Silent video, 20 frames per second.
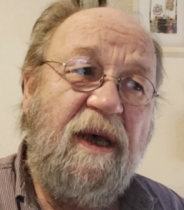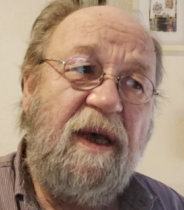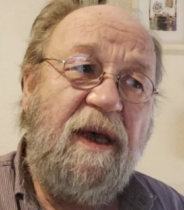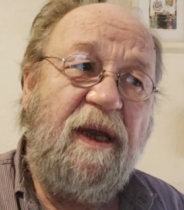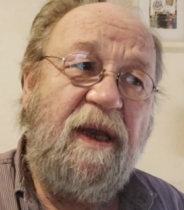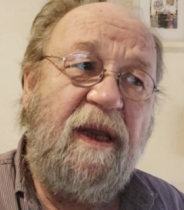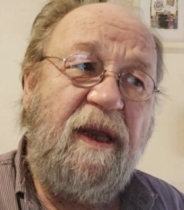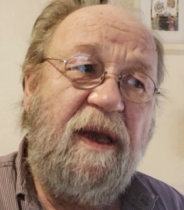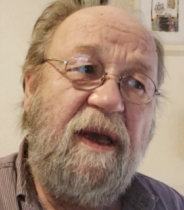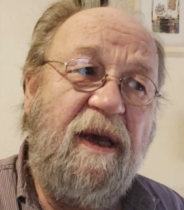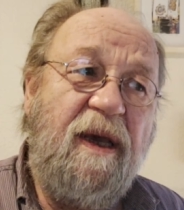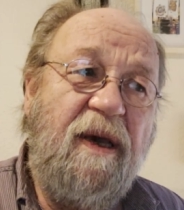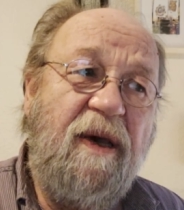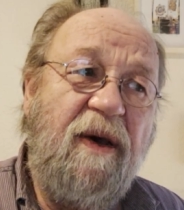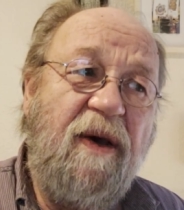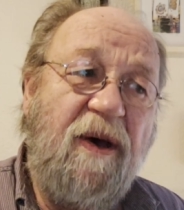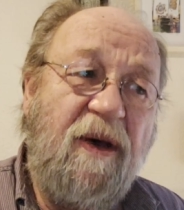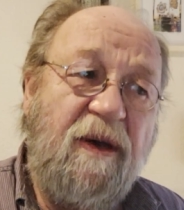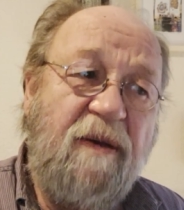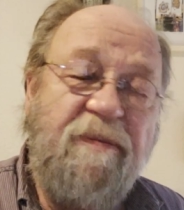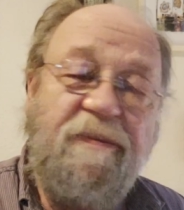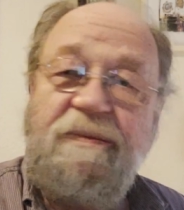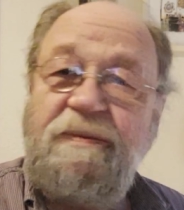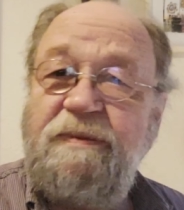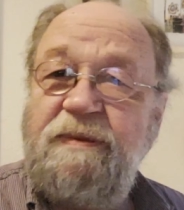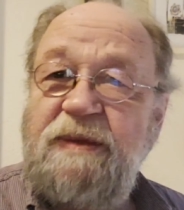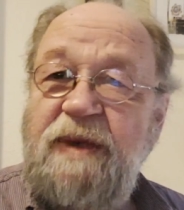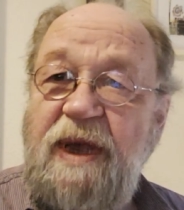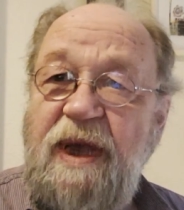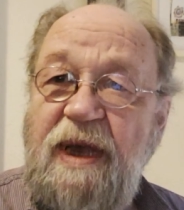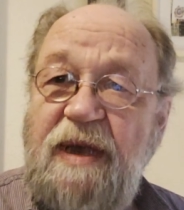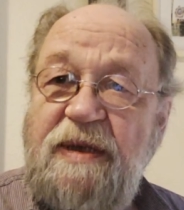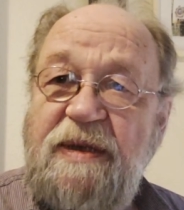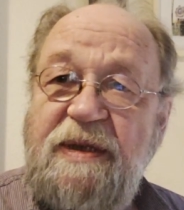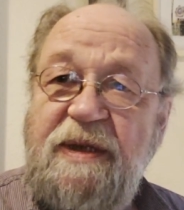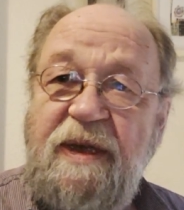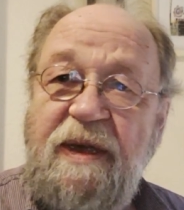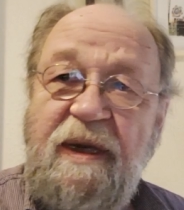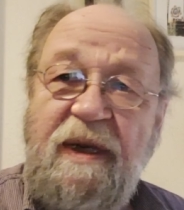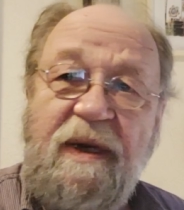In the autumn
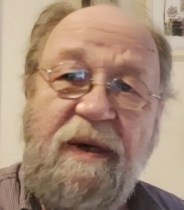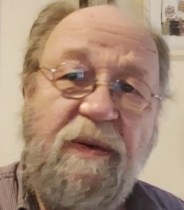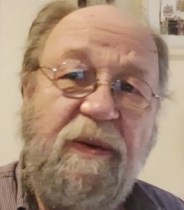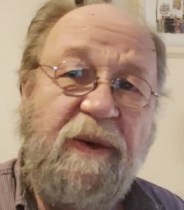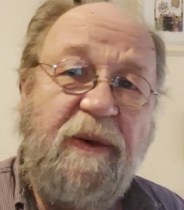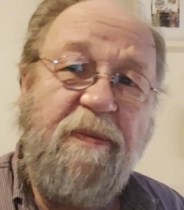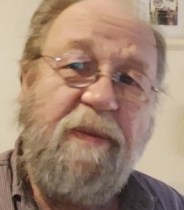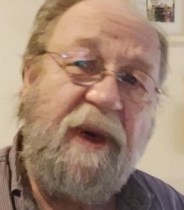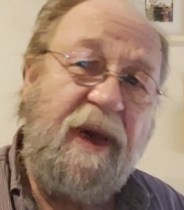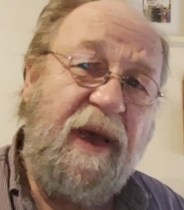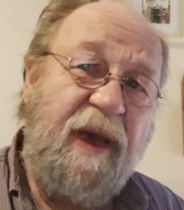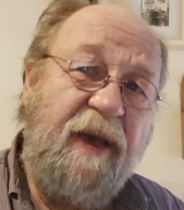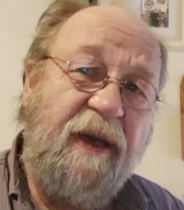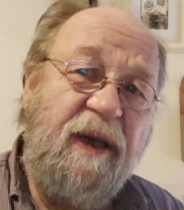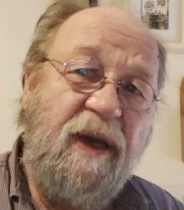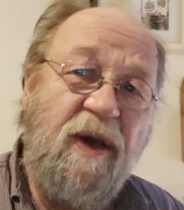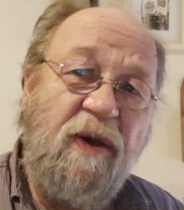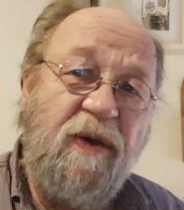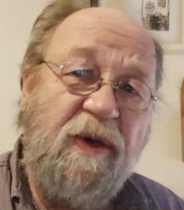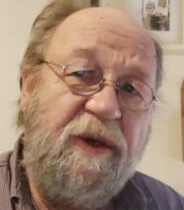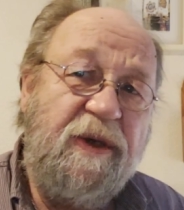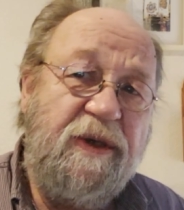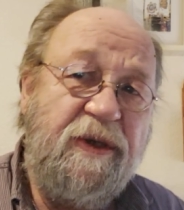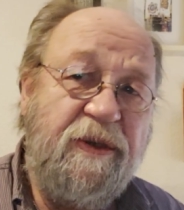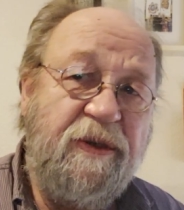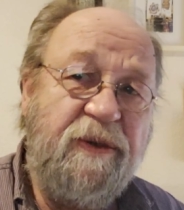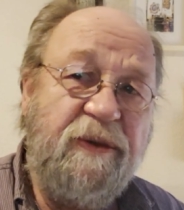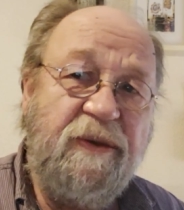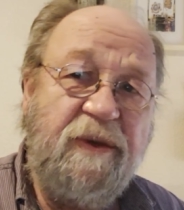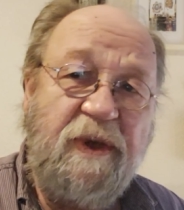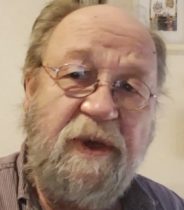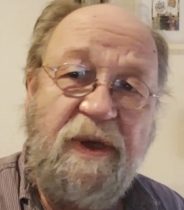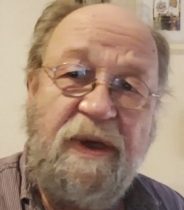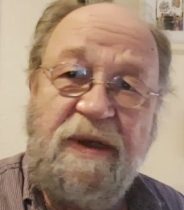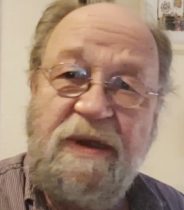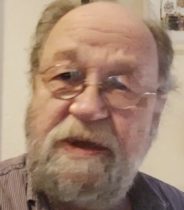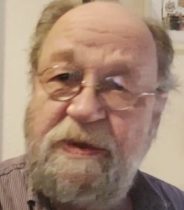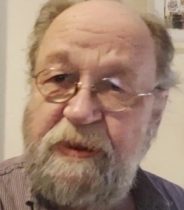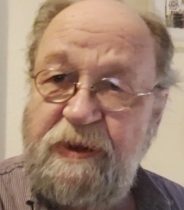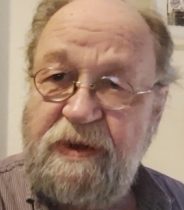last year, we planned going to
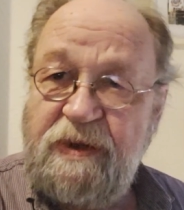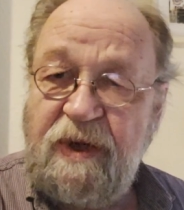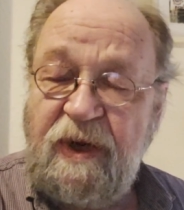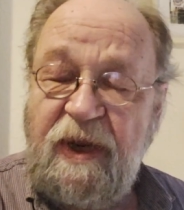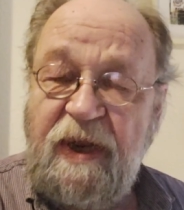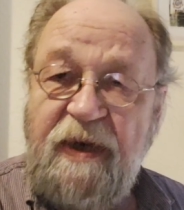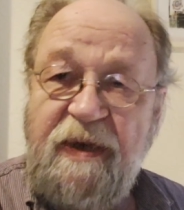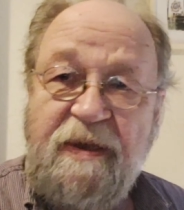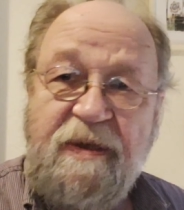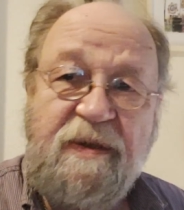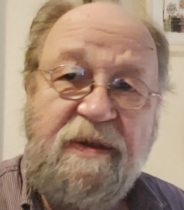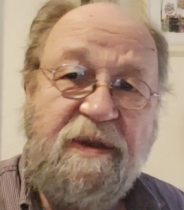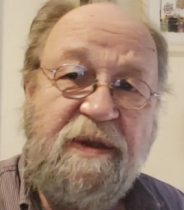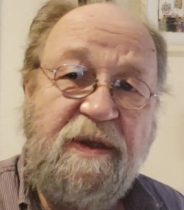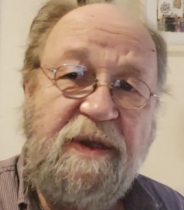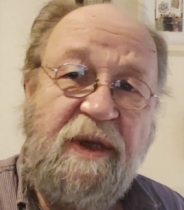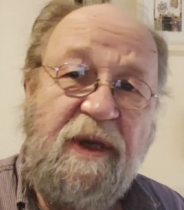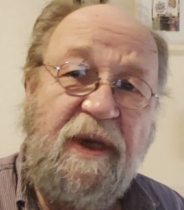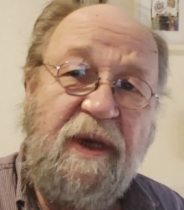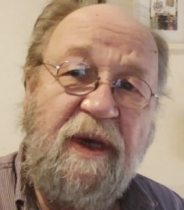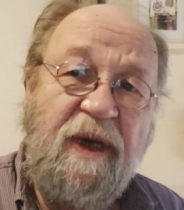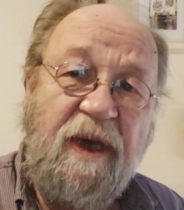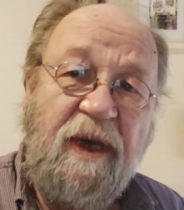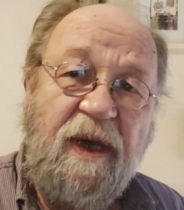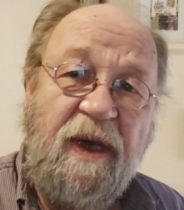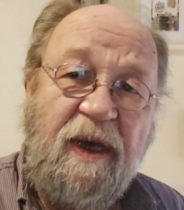Switzerland to see